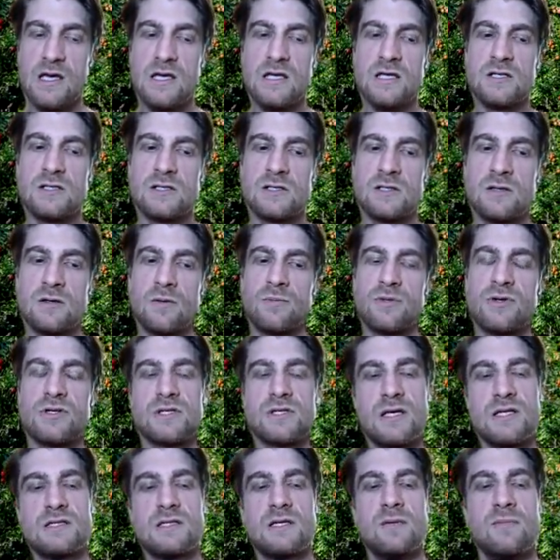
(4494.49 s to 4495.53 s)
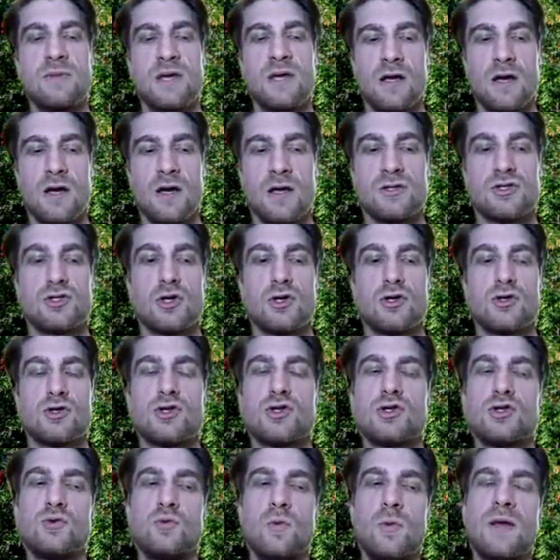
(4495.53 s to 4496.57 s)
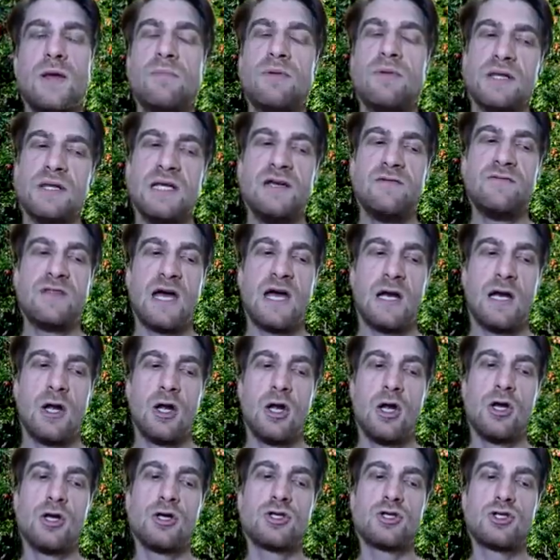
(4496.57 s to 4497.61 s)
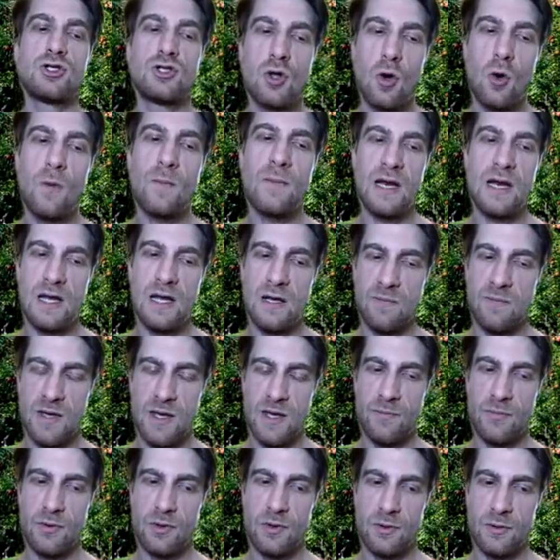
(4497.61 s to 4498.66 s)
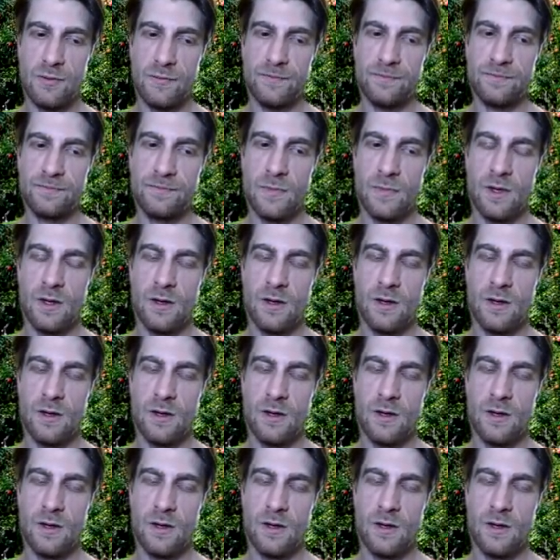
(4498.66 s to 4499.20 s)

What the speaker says: is precisely because we believe that so many people